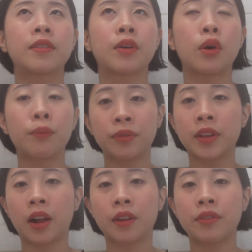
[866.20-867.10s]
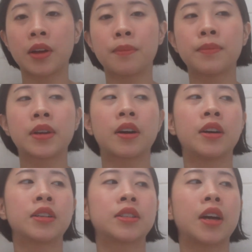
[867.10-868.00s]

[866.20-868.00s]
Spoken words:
hopefully all of them, because